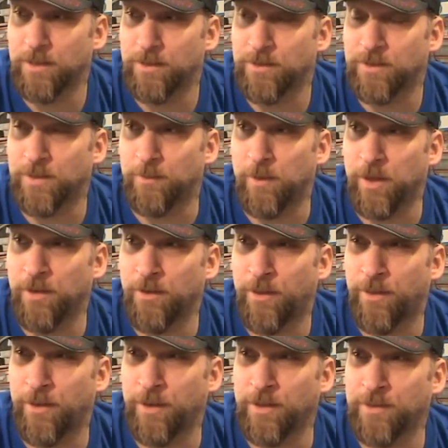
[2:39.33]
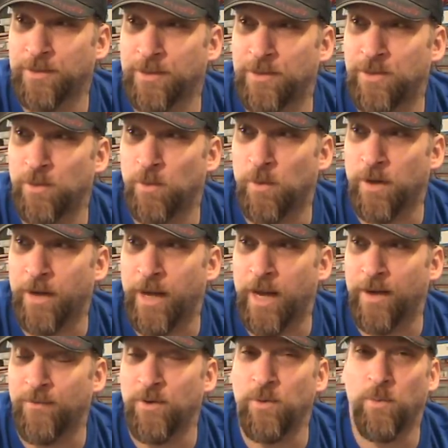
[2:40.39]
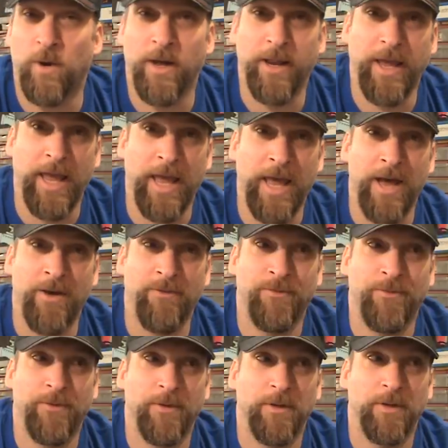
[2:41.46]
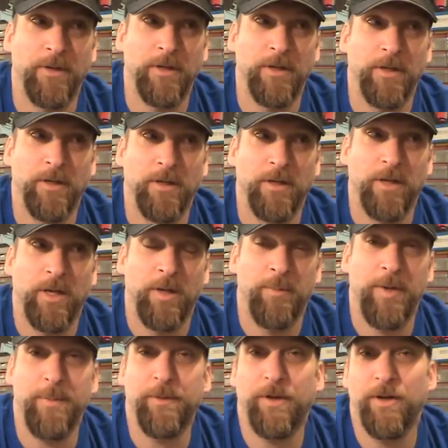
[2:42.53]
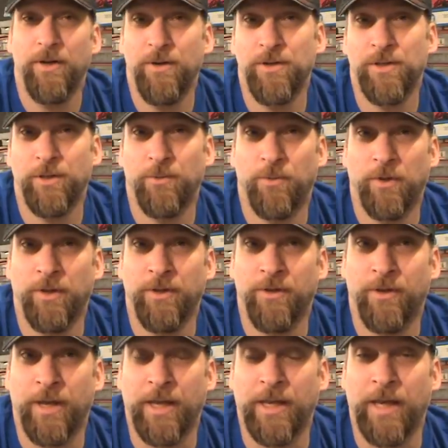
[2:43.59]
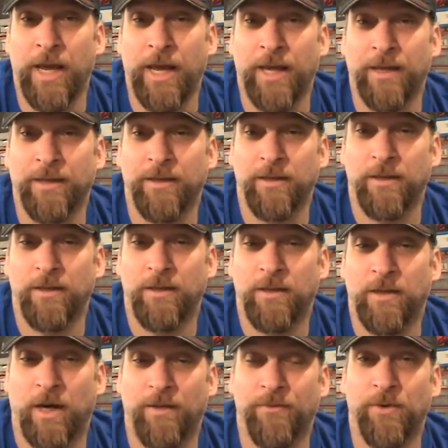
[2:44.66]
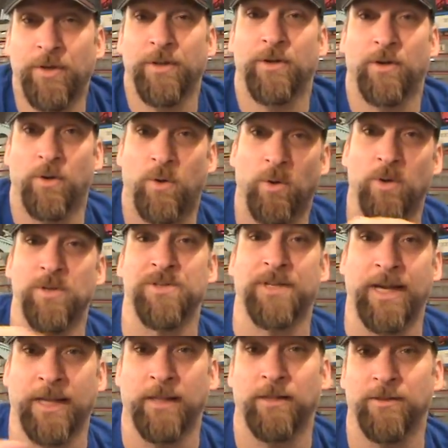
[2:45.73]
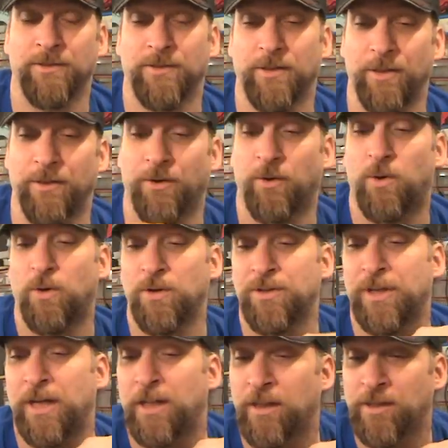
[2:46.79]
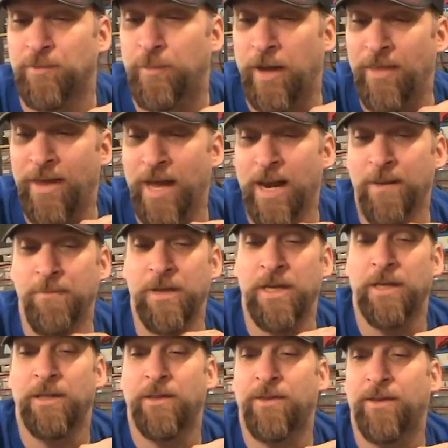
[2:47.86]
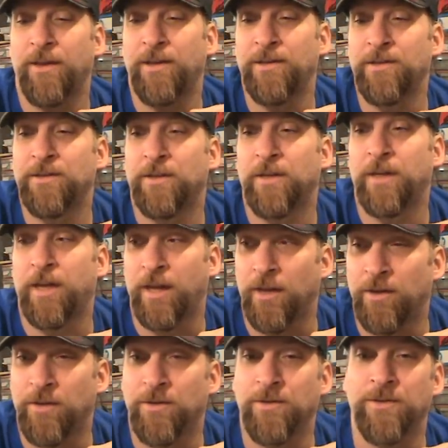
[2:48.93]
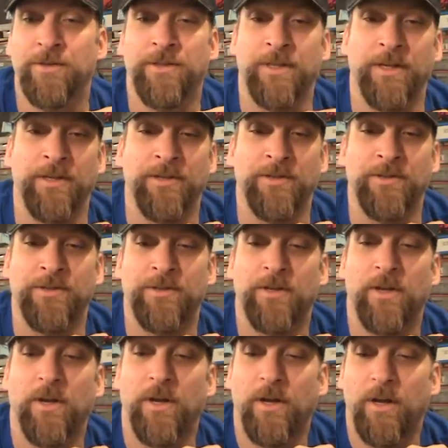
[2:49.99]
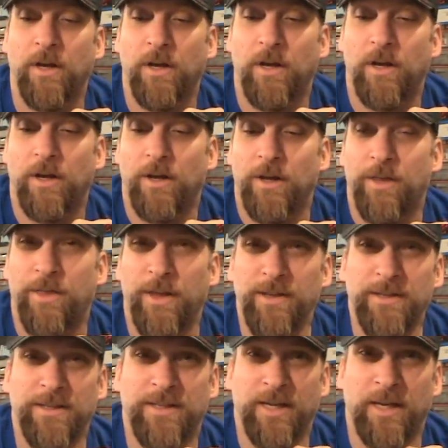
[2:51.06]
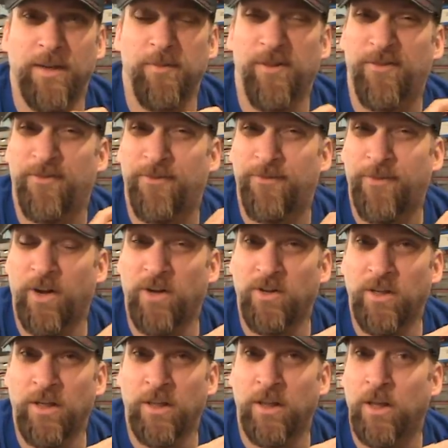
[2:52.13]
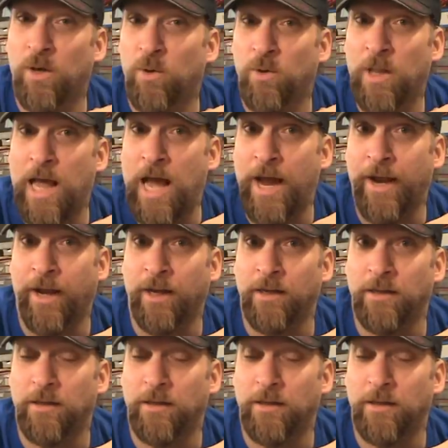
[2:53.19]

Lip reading: Some other things that you want to have. You want to have... People are usually really good at covering their horizontals. And their horizontals, by that I mean things like hills, things that tend to be fairly low-lying.